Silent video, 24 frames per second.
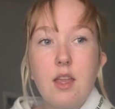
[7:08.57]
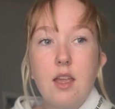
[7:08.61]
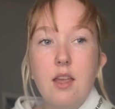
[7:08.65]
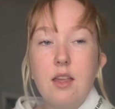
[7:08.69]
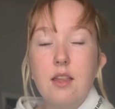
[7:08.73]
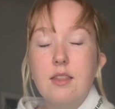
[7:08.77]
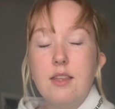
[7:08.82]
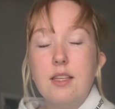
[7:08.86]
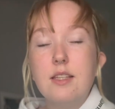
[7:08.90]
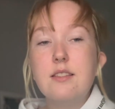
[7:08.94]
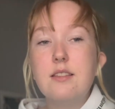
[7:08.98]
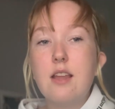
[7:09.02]

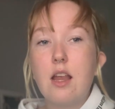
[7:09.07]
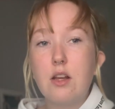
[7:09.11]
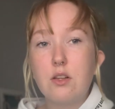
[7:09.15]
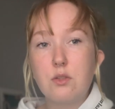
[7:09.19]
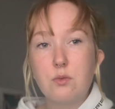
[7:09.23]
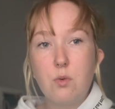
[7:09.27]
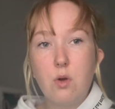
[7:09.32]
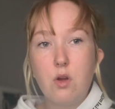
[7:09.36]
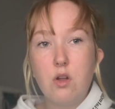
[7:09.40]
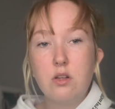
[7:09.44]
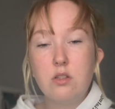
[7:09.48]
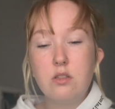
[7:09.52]
This next
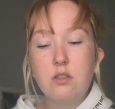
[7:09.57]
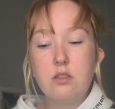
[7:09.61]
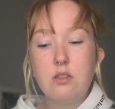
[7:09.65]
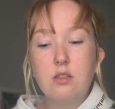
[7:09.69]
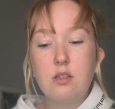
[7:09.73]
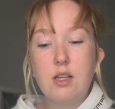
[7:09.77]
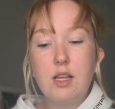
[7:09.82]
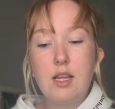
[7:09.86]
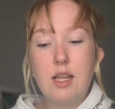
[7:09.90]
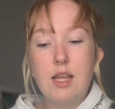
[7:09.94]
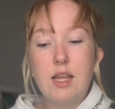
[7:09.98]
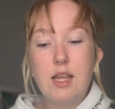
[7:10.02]
one
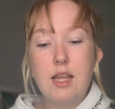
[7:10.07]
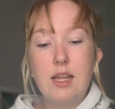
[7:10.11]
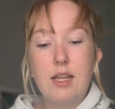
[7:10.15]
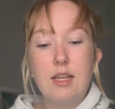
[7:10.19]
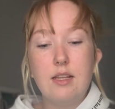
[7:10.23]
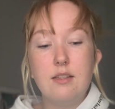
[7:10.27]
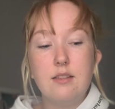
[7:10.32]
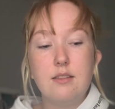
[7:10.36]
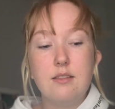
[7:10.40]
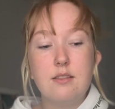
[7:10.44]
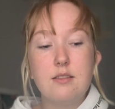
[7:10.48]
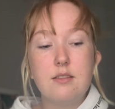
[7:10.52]

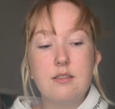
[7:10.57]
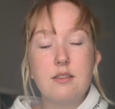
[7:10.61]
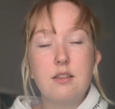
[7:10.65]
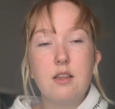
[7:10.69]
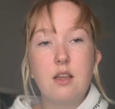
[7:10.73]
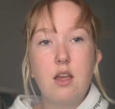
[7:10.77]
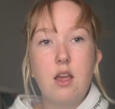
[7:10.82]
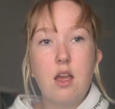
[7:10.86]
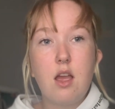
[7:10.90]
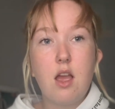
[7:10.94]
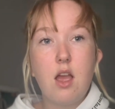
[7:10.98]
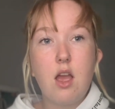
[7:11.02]
is
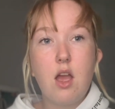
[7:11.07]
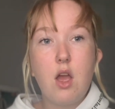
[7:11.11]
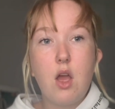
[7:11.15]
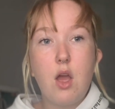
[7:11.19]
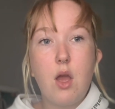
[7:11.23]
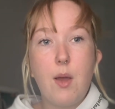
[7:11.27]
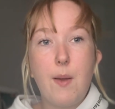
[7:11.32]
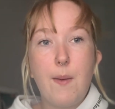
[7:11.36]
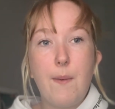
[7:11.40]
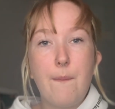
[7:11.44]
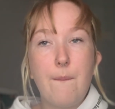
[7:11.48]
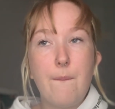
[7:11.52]

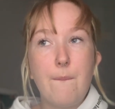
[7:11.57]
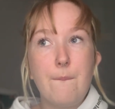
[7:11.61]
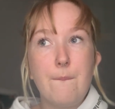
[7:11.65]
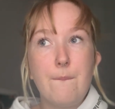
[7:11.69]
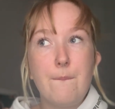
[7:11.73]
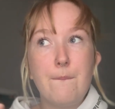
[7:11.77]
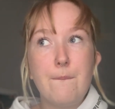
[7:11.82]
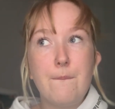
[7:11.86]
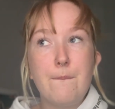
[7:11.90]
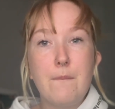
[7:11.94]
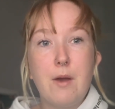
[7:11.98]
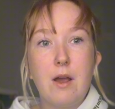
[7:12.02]

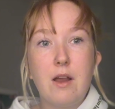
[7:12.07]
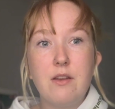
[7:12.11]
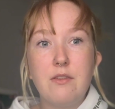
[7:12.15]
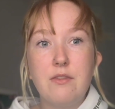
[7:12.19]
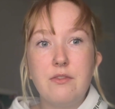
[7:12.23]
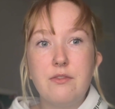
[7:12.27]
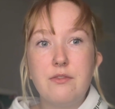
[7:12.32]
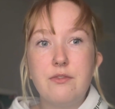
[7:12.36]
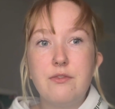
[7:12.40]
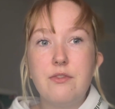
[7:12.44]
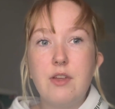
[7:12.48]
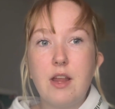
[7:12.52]
my
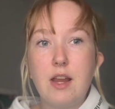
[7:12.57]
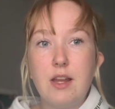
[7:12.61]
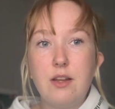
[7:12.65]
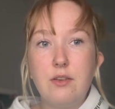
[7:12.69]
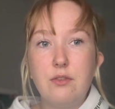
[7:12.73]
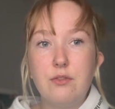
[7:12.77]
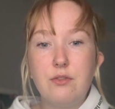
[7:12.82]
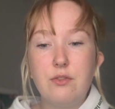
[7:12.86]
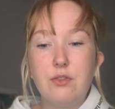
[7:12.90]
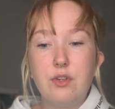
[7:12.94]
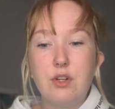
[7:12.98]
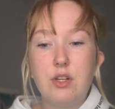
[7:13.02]

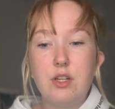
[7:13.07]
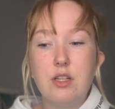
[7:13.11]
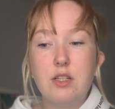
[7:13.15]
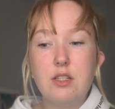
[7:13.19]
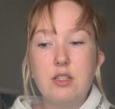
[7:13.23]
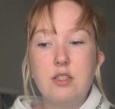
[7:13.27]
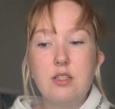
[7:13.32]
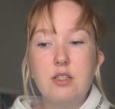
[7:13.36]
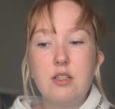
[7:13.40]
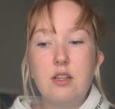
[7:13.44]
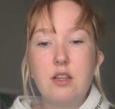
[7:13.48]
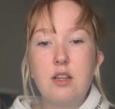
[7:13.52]

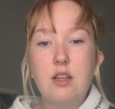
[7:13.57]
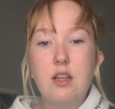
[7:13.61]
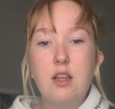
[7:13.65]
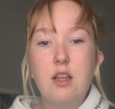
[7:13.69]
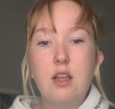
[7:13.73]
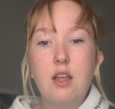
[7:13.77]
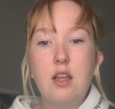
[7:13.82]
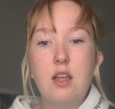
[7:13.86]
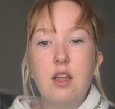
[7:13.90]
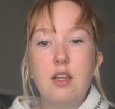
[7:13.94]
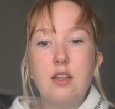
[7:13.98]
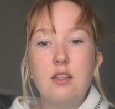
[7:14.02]
favourite
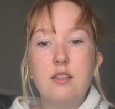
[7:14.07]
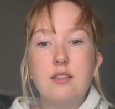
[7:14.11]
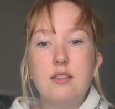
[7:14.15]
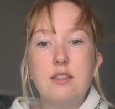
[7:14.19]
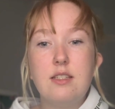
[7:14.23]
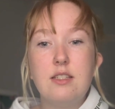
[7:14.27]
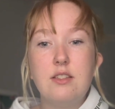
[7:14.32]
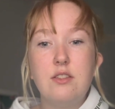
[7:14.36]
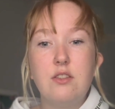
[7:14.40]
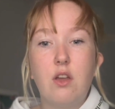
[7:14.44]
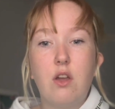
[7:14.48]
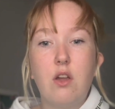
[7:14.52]

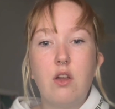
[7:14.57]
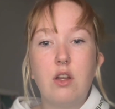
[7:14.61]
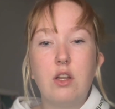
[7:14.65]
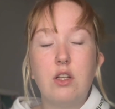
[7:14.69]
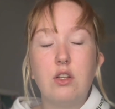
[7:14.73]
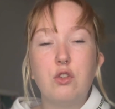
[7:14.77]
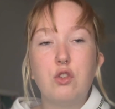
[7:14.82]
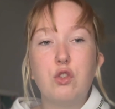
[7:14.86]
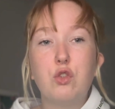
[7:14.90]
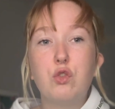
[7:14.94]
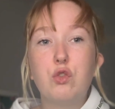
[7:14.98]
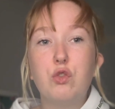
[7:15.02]
design
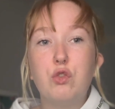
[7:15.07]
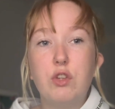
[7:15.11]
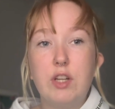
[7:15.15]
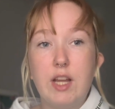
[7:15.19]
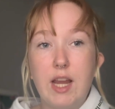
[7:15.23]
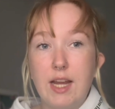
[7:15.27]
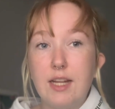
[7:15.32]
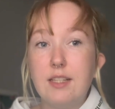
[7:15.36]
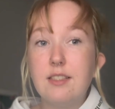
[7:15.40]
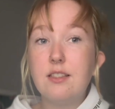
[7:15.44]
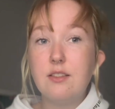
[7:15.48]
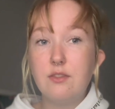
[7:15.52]

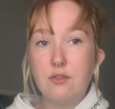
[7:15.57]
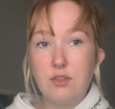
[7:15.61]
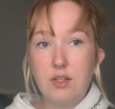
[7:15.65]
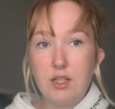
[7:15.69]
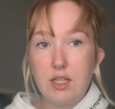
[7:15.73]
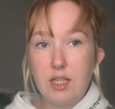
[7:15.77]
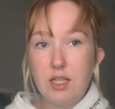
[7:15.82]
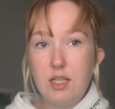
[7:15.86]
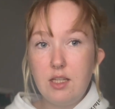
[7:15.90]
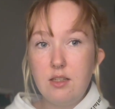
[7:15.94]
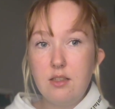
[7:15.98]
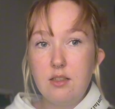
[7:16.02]

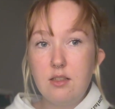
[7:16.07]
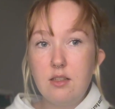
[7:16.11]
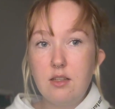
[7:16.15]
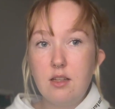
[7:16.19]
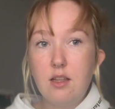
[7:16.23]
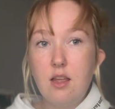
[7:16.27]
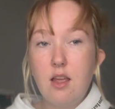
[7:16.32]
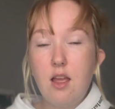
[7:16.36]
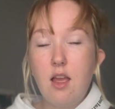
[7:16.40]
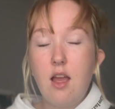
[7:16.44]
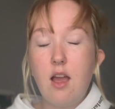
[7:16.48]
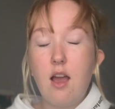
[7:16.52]
creatively.
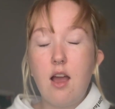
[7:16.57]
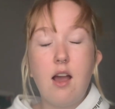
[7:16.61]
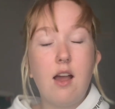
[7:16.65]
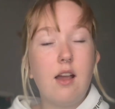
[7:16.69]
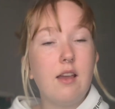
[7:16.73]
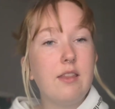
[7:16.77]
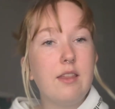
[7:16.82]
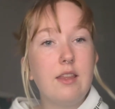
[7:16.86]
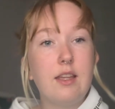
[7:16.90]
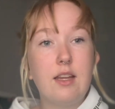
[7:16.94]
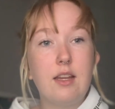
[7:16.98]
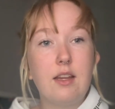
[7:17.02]
I
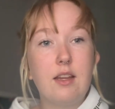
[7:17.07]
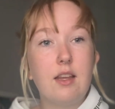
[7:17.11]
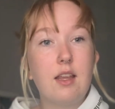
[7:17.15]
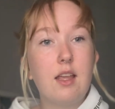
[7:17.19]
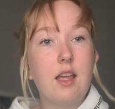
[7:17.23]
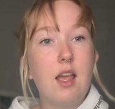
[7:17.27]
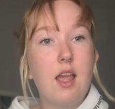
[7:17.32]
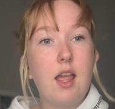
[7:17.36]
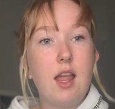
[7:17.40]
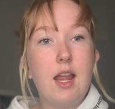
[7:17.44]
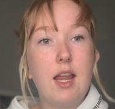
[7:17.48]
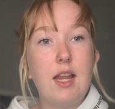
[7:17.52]
think
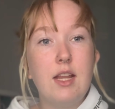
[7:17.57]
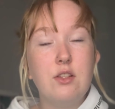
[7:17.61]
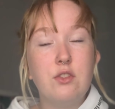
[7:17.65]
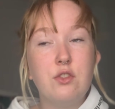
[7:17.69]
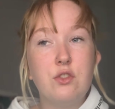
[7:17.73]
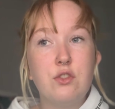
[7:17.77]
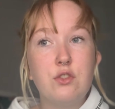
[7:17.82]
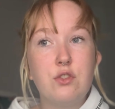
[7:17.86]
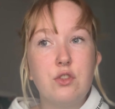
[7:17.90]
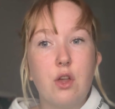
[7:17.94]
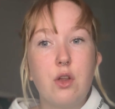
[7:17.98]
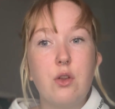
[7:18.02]
it's
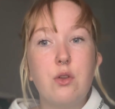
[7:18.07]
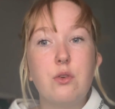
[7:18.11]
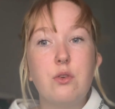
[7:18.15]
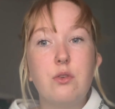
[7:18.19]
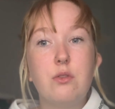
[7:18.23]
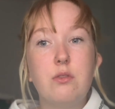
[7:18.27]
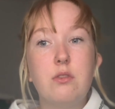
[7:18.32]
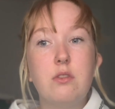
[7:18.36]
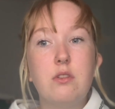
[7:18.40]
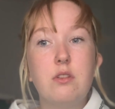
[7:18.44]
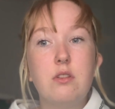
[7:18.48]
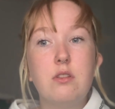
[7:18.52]
so
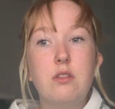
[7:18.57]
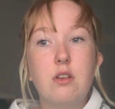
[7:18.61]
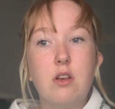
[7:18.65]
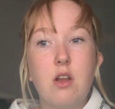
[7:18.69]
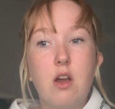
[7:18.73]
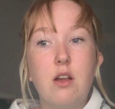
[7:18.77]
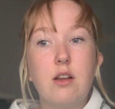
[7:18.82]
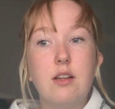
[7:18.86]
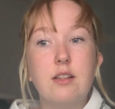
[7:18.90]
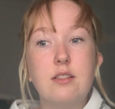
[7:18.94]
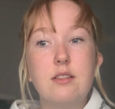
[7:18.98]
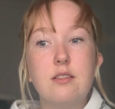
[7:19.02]

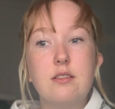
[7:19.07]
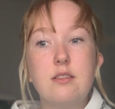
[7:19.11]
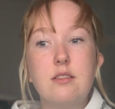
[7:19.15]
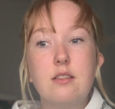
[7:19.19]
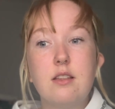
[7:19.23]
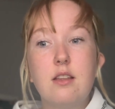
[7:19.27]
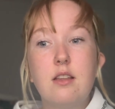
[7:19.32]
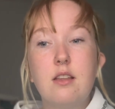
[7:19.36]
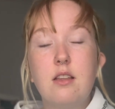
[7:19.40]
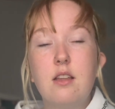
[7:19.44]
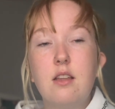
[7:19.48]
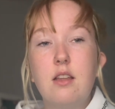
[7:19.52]
nice
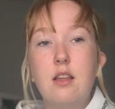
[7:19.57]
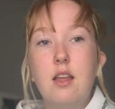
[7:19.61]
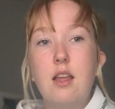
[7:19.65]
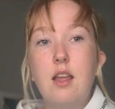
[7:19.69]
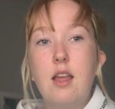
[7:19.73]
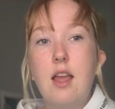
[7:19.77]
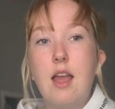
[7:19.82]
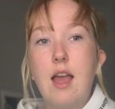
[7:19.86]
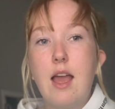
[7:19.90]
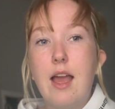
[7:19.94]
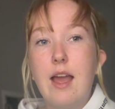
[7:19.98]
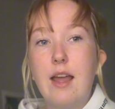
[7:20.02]

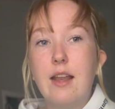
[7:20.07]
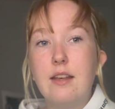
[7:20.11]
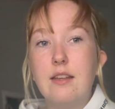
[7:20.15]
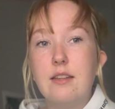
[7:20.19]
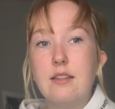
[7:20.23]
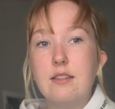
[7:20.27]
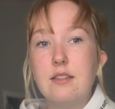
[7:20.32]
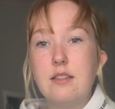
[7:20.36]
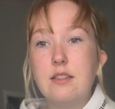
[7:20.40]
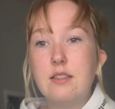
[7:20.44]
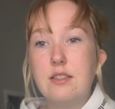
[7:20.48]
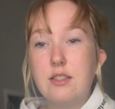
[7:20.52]

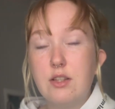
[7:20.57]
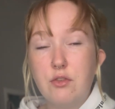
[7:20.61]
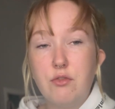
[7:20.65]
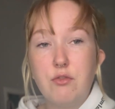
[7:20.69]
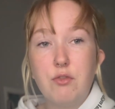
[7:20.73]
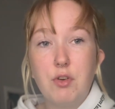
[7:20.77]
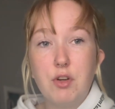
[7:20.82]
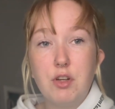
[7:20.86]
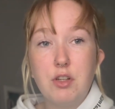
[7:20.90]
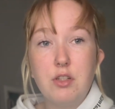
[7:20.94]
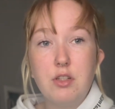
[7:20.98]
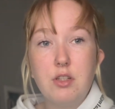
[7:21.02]
and
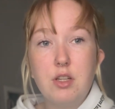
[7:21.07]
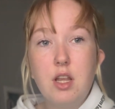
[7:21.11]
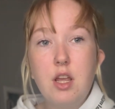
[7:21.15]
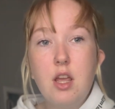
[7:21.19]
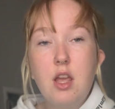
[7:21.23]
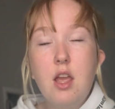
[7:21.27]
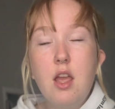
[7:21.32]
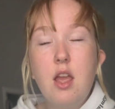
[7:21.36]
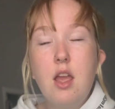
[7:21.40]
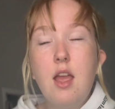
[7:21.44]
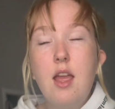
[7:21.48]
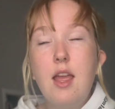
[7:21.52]
different.
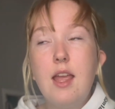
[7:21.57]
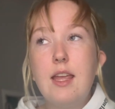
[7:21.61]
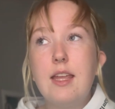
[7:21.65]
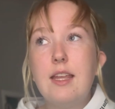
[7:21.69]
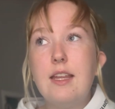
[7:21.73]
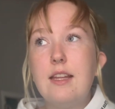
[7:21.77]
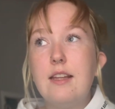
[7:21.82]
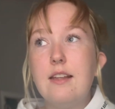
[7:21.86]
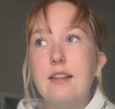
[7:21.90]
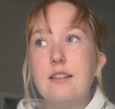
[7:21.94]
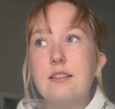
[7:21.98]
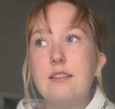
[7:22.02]
It
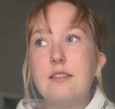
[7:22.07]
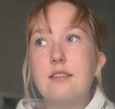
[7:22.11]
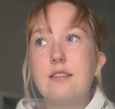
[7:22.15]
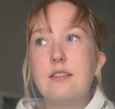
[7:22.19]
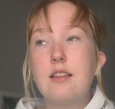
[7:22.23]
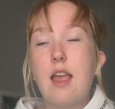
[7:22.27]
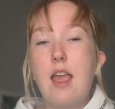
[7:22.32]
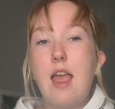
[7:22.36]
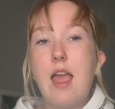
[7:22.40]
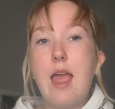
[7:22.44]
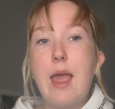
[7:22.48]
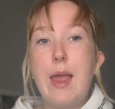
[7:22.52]
is
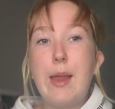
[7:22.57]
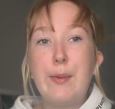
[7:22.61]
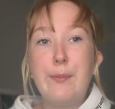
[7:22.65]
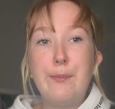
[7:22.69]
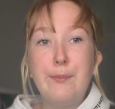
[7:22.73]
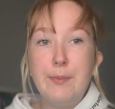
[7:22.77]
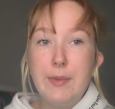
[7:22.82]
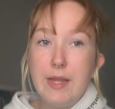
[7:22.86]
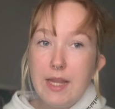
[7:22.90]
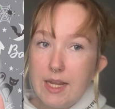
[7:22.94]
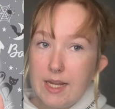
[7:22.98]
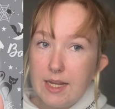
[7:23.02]
a
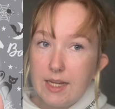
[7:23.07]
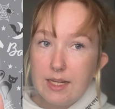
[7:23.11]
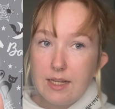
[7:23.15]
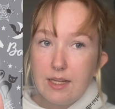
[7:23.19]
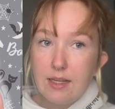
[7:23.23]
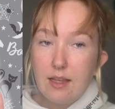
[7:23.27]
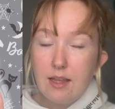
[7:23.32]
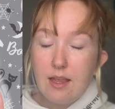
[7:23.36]
bee